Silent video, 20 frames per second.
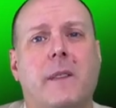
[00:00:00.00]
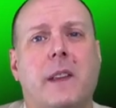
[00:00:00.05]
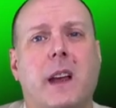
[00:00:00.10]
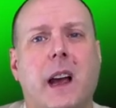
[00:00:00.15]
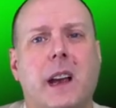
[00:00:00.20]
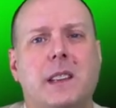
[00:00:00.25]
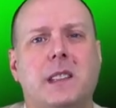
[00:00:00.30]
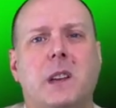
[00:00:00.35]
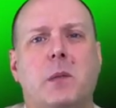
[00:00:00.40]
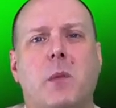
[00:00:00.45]

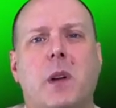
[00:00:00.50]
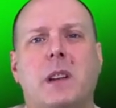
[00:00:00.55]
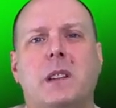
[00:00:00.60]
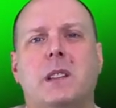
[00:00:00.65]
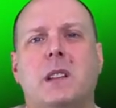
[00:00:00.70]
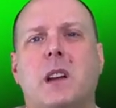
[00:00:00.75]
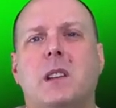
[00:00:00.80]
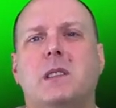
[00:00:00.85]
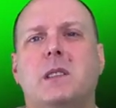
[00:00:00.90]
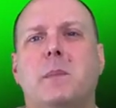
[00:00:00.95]
I somewhat
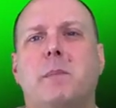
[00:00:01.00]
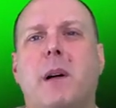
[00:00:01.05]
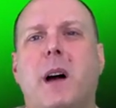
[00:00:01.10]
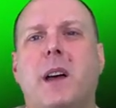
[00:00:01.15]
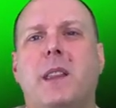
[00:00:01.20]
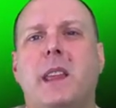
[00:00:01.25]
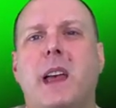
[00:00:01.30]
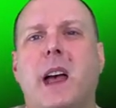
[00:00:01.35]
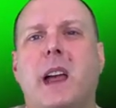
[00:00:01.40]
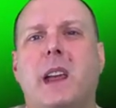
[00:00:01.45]
touched
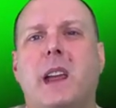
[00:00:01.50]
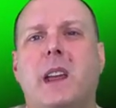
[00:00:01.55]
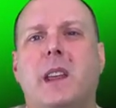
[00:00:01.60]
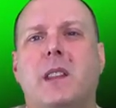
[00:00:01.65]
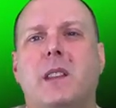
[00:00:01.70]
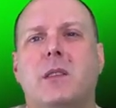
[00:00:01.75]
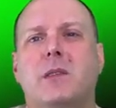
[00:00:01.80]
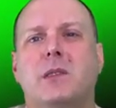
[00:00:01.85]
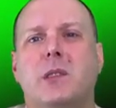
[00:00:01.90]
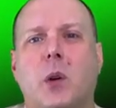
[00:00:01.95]
upon that in
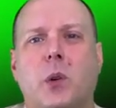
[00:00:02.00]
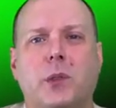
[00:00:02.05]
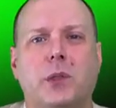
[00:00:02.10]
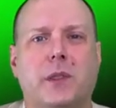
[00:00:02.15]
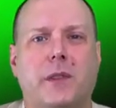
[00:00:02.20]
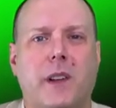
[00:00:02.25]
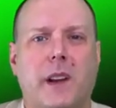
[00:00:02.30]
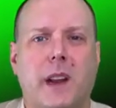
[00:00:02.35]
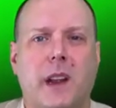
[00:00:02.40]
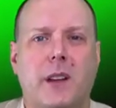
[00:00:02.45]
those older
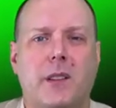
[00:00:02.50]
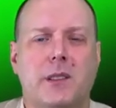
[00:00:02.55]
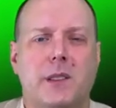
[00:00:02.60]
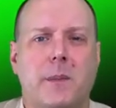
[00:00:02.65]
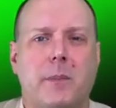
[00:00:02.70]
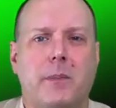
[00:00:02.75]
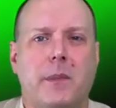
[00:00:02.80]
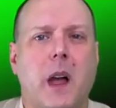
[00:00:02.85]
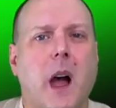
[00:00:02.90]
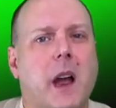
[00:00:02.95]
videos.
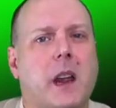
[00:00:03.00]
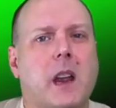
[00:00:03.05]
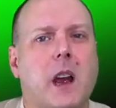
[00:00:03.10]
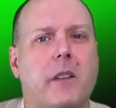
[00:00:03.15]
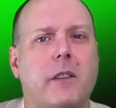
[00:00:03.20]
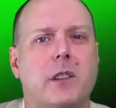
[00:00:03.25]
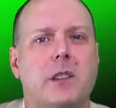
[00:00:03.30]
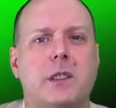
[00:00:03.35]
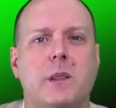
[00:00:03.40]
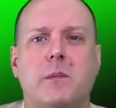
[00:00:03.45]
I
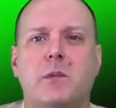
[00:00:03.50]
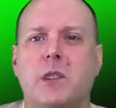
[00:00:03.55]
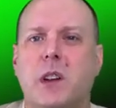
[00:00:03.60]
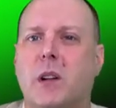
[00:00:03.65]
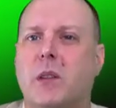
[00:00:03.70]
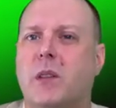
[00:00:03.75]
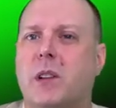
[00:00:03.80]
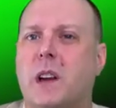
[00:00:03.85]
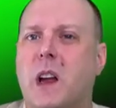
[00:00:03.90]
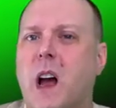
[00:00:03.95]
covered some
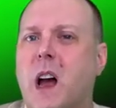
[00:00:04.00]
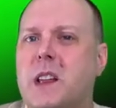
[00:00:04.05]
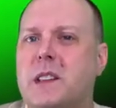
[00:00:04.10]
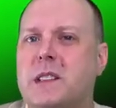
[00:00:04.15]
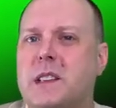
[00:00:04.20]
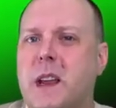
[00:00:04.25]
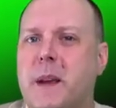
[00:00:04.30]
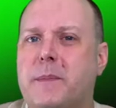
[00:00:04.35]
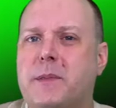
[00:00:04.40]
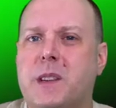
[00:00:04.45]
general
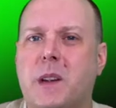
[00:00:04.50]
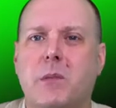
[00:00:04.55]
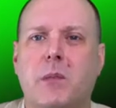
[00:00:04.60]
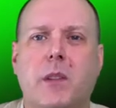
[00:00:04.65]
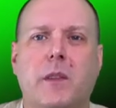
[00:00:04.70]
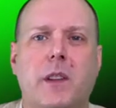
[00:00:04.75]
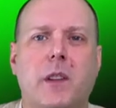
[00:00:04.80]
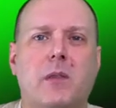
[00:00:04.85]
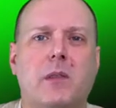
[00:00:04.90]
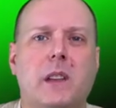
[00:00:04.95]
concepts and
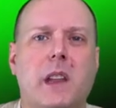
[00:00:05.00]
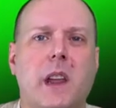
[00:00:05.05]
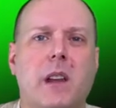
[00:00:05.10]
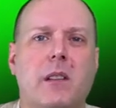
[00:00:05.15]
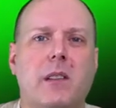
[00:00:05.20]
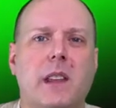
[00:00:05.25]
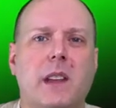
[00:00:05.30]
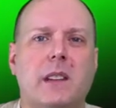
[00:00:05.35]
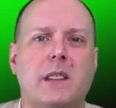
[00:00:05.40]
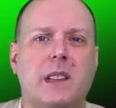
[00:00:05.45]
reviewed gear
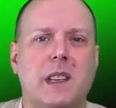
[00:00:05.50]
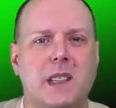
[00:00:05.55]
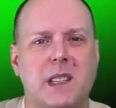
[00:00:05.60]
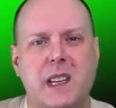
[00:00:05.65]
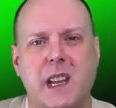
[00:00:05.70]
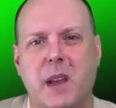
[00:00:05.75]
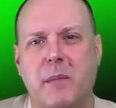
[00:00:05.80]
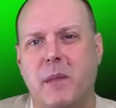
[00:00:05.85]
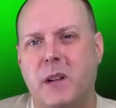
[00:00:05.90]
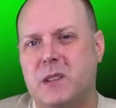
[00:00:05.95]
that doesn't
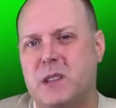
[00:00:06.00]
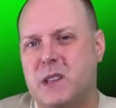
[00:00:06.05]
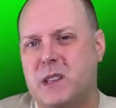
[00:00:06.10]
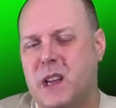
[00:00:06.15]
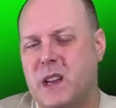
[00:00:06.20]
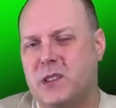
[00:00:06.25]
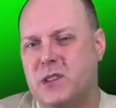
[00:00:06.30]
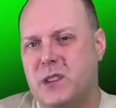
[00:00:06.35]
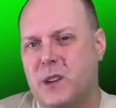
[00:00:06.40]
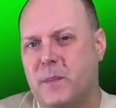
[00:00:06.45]
get much
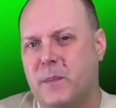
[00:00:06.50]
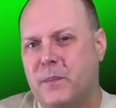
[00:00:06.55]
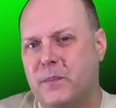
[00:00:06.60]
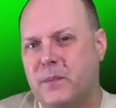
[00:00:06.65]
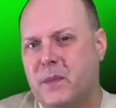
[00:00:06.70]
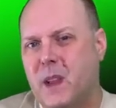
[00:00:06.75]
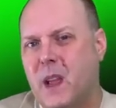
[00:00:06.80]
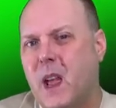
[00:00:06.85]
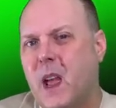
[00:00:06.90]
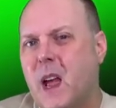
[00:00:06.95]
attention
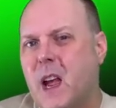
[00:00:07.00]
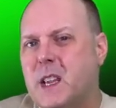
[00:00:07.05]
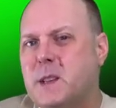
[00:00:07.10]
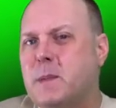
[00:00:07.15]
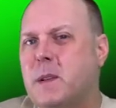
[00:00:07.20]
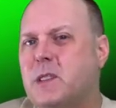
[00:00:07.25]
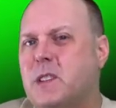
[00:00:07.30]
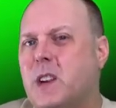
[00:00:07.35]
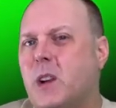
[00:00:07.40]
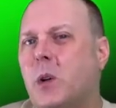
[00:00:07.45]

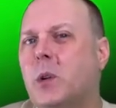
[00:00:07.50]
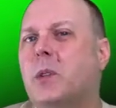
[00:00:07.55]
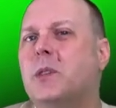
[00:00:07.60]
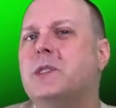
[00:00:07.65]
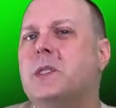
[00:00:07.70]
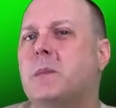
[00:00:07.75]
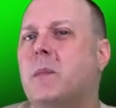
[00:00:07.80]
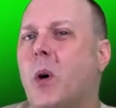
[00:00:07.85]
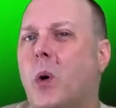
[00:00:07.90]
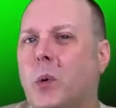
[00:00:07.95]
especially
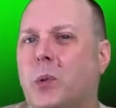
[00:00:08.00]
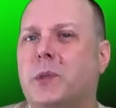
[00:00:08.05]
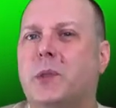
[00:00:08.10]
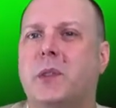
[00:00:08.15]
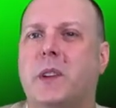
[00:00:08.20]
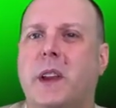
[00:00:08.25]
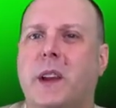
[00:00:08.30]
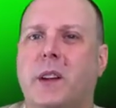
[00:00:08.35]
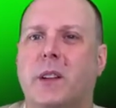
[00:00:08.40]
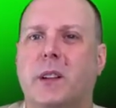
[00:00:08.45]
some older
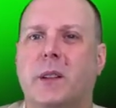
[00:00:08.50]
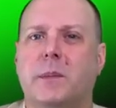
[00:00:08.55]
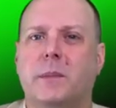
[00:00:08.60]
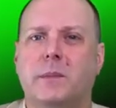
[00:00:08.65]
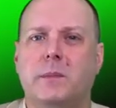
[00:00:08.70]
gear.